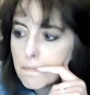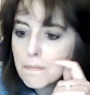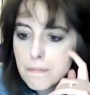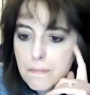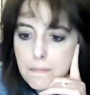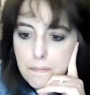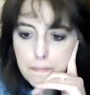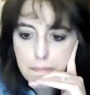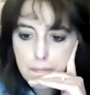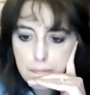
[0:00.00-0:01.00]
It's one,
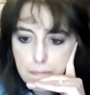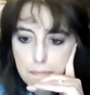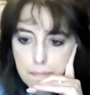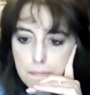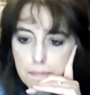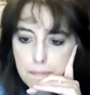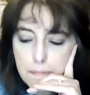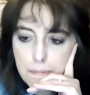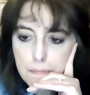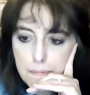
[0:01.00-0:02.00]
it happens to
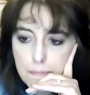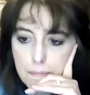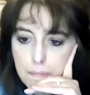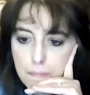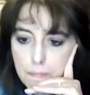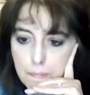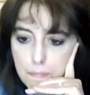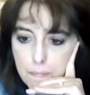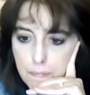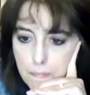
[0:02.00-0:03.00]
go deep in your
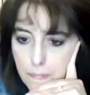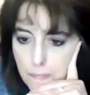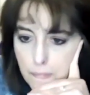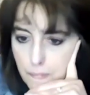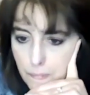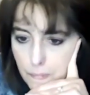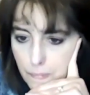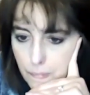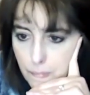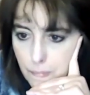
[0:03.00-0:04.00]
lungs there.
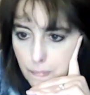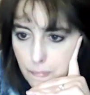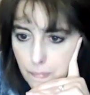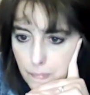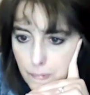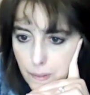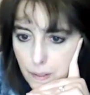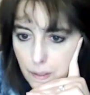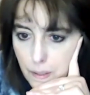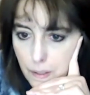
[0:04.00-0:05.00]
So that's how its
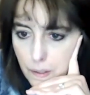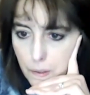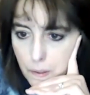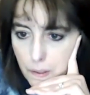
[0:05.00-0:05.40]
trouble starts.